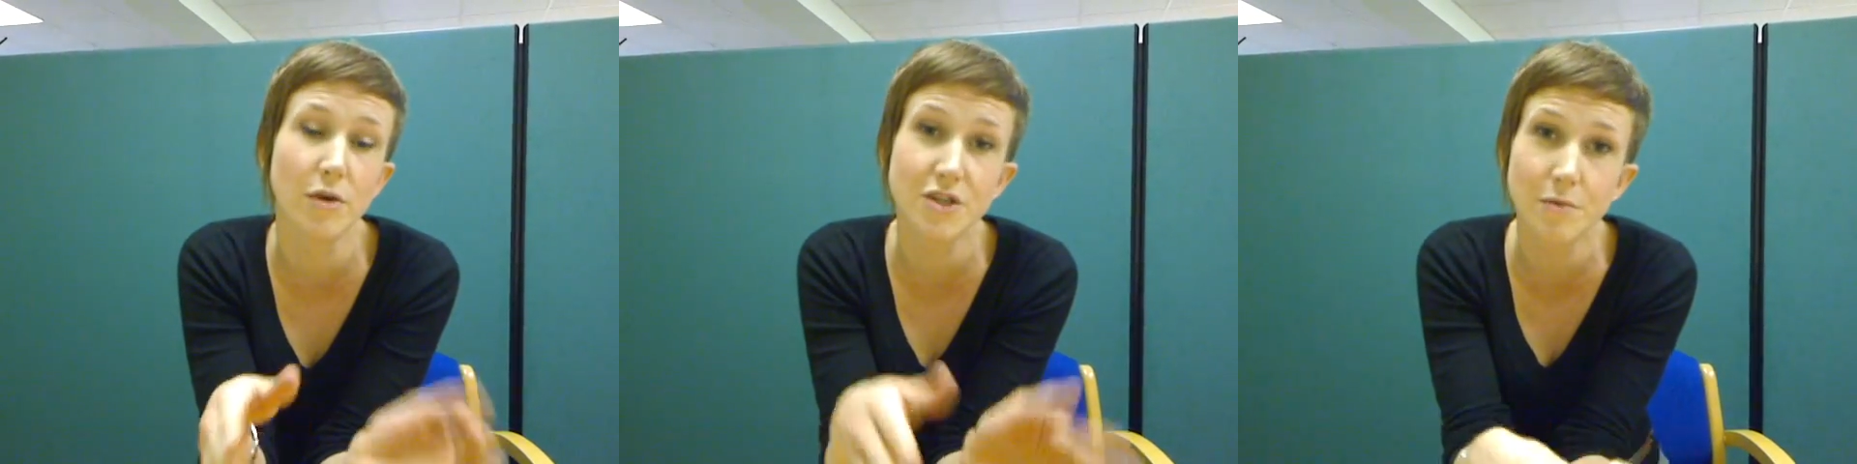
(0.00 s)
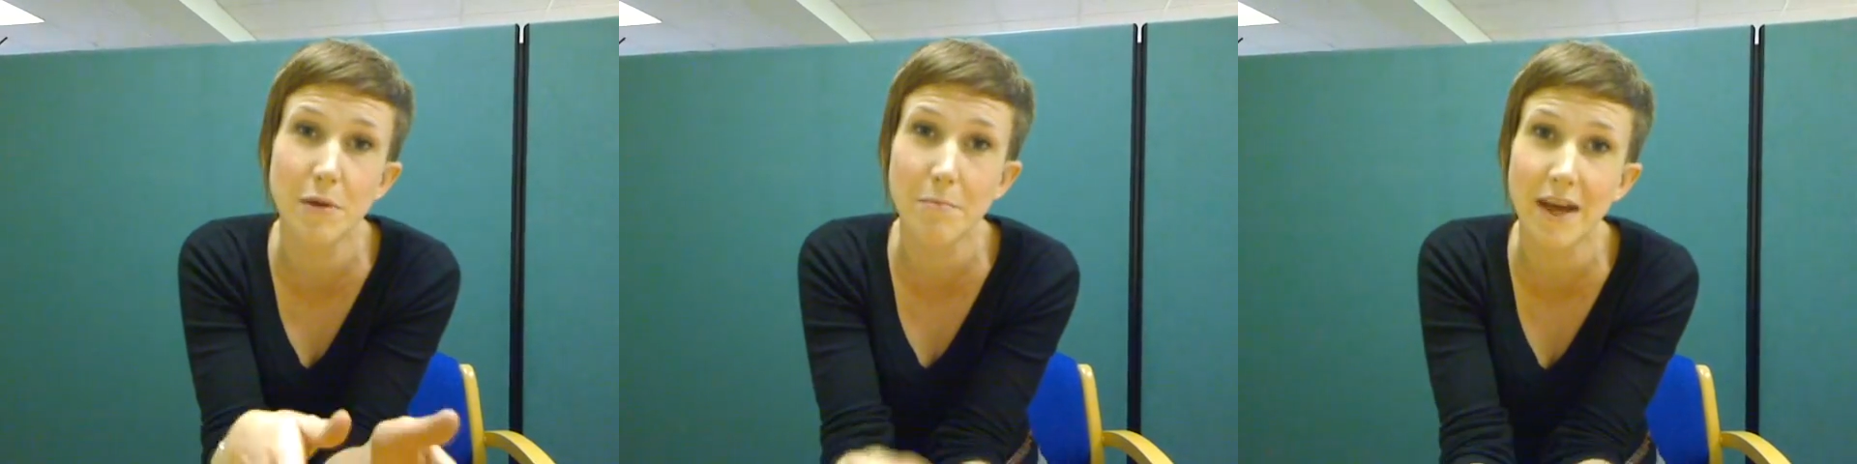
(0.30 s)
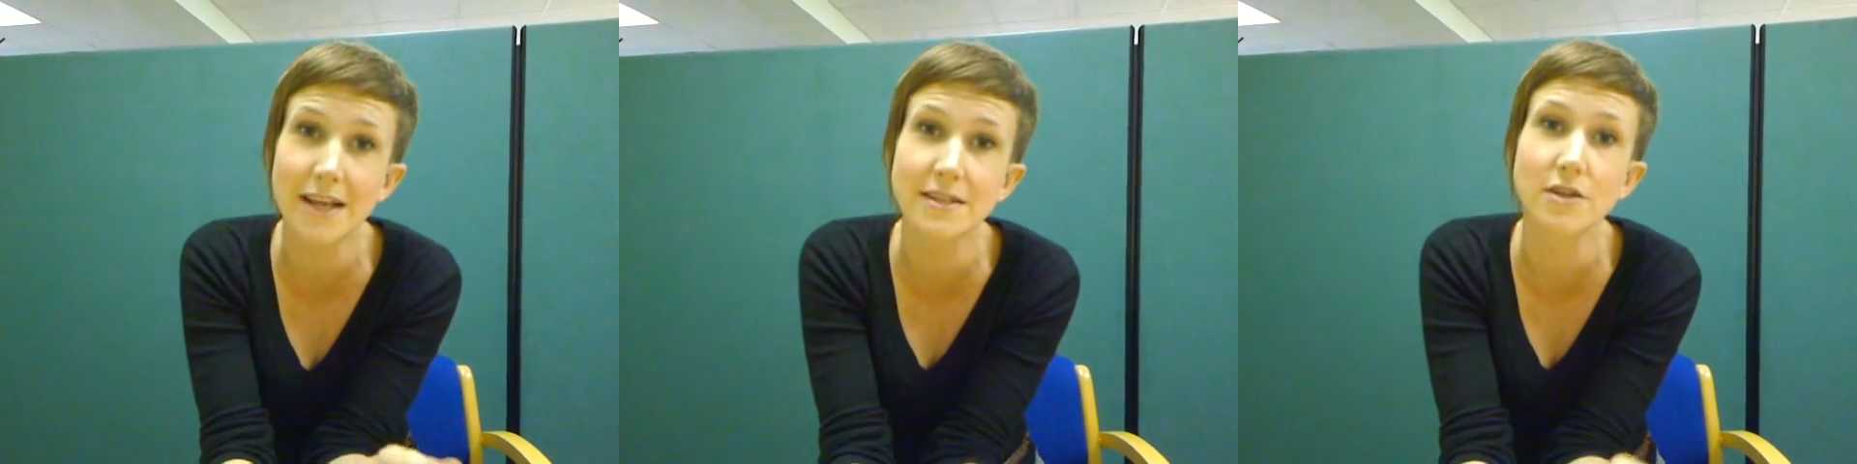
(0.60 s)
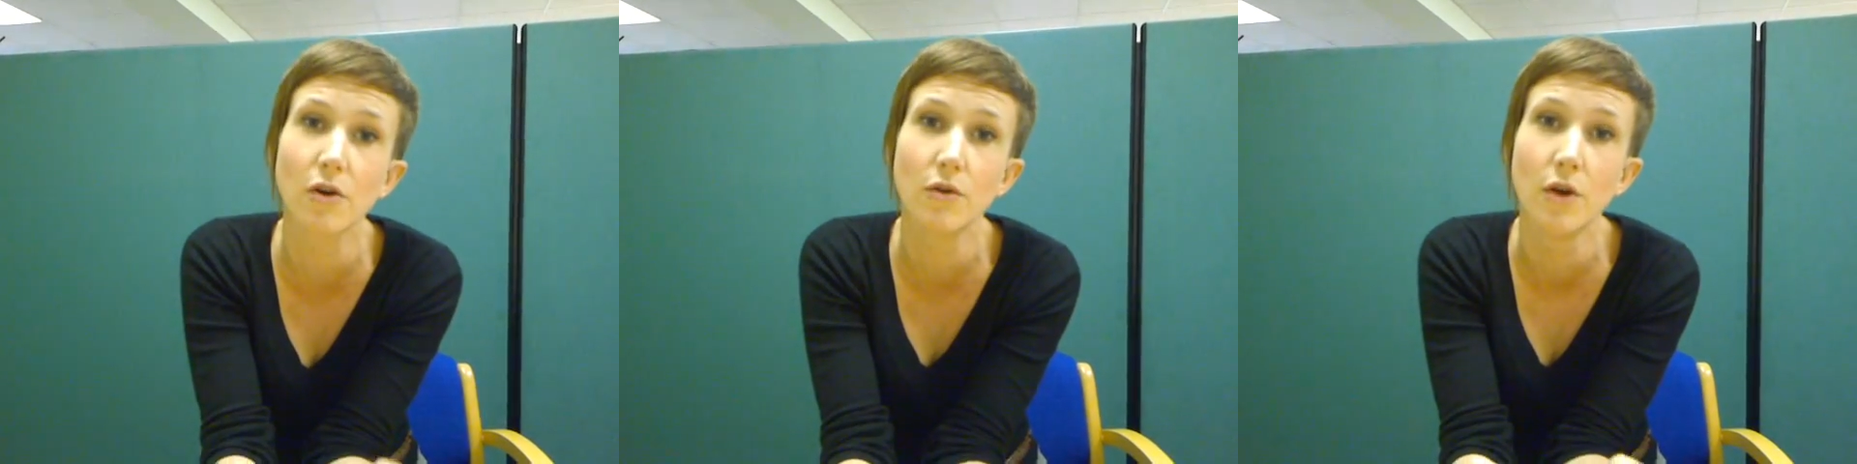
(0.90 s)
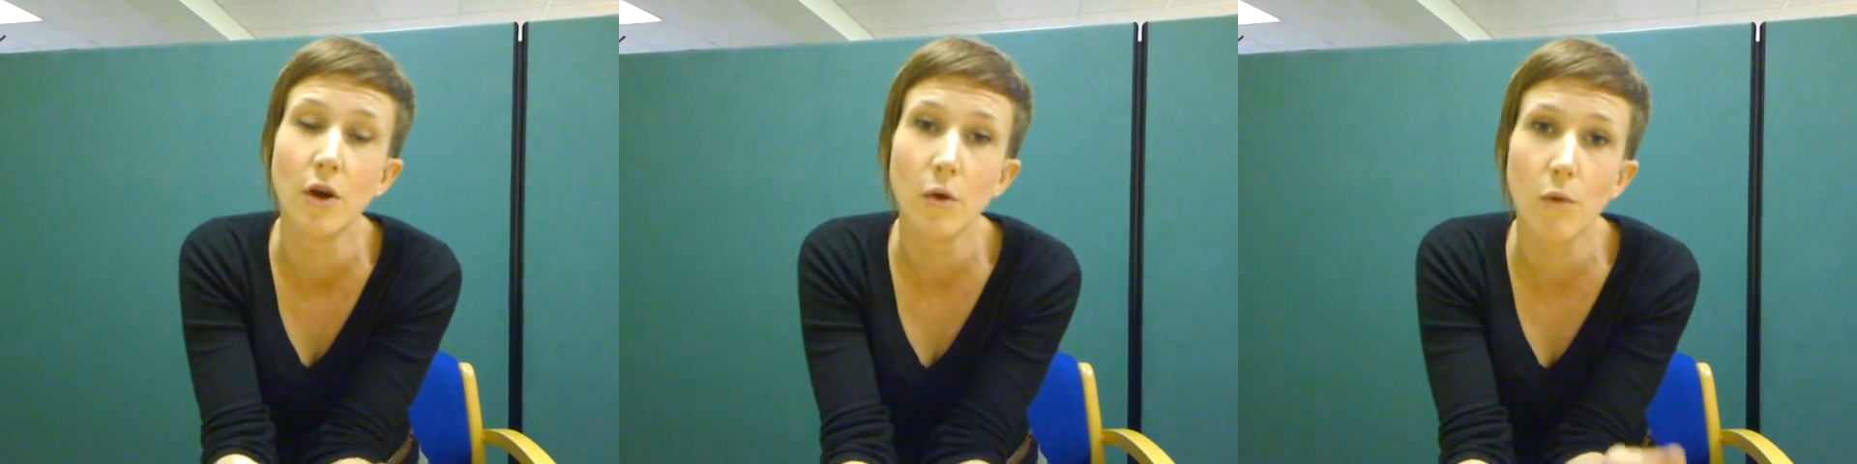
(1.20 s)
which should be based on
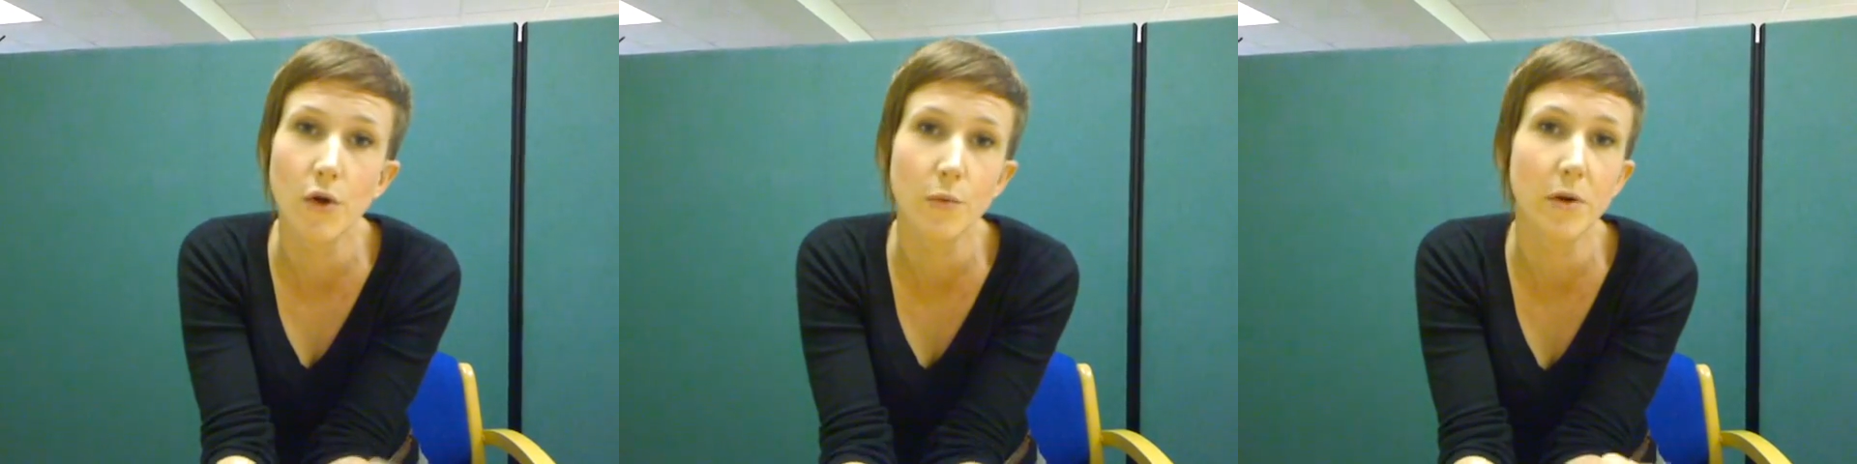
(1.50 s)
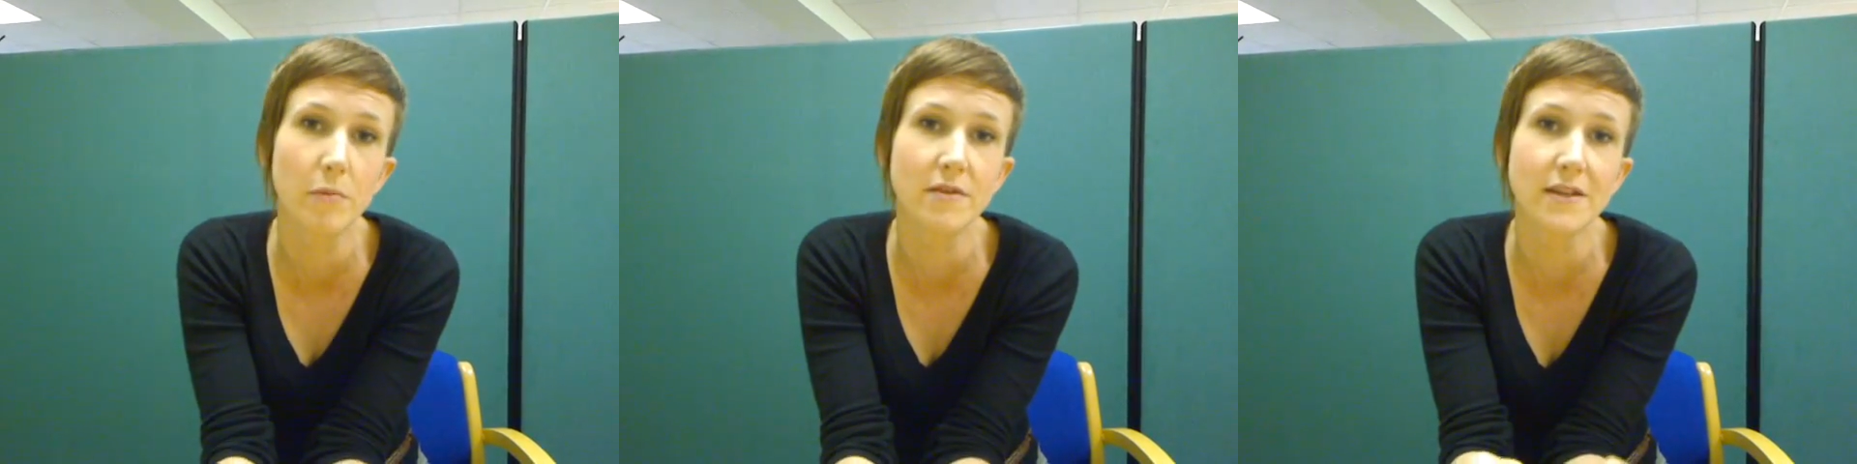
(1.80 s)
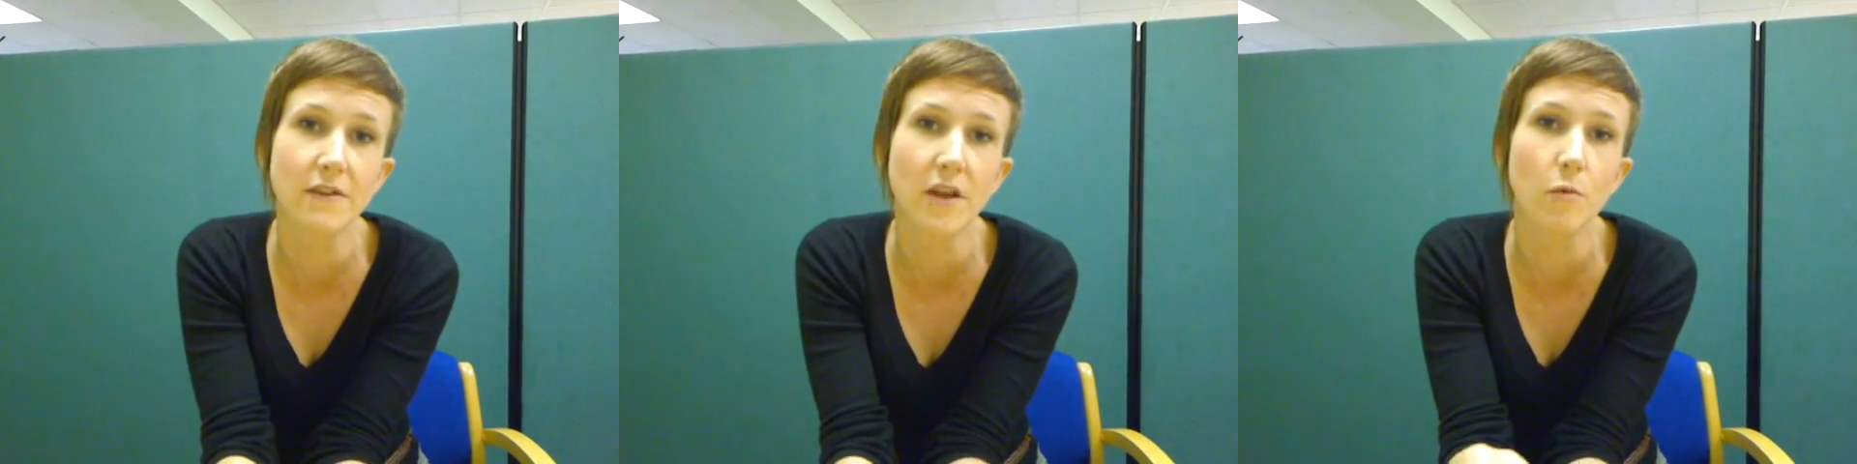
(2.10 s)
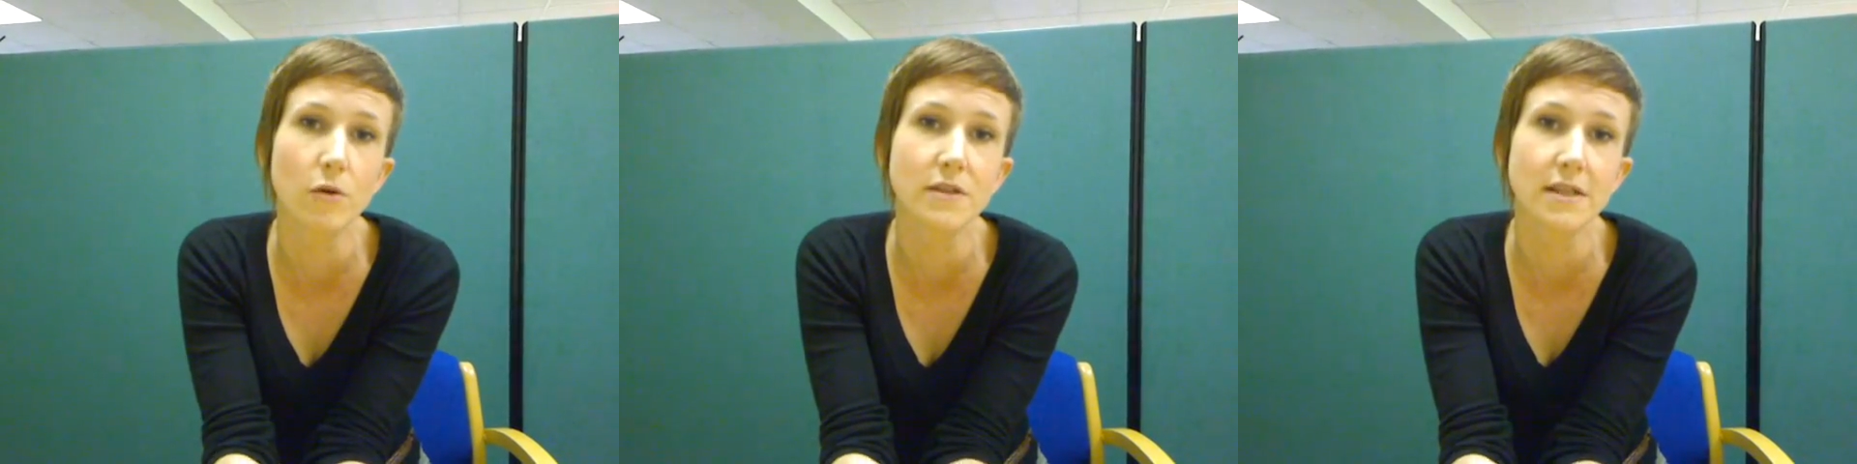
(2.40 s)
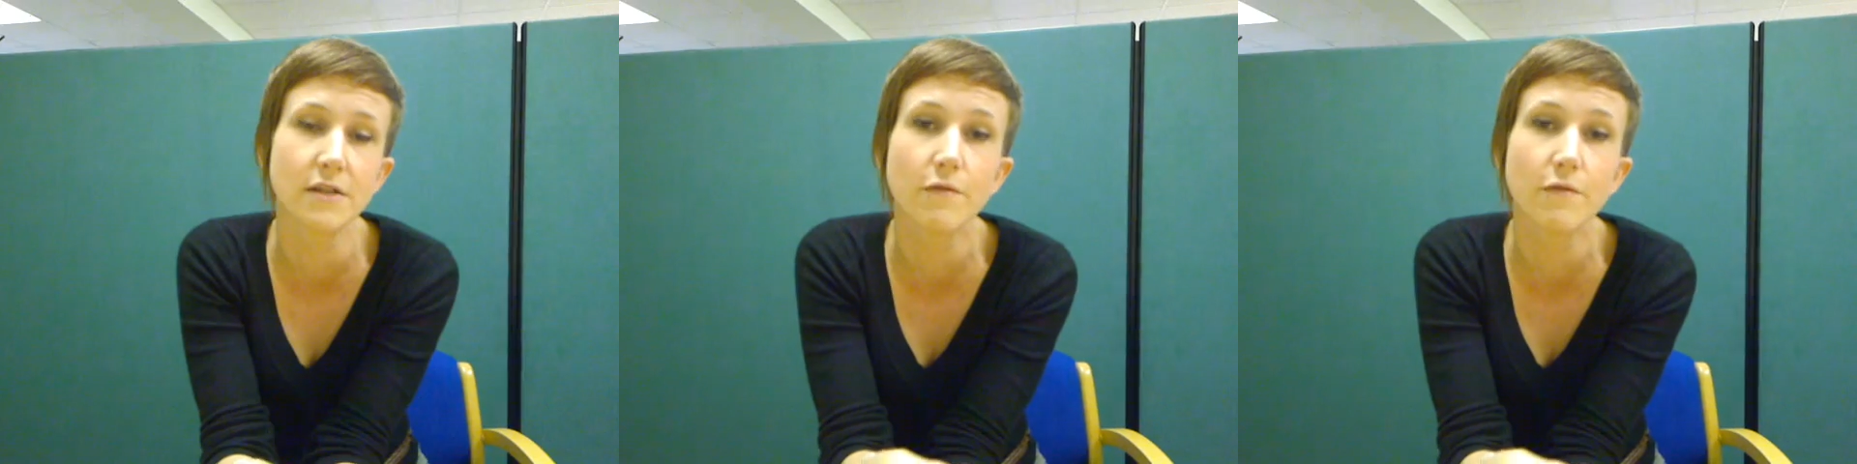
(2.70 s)
what young people have said they wanted,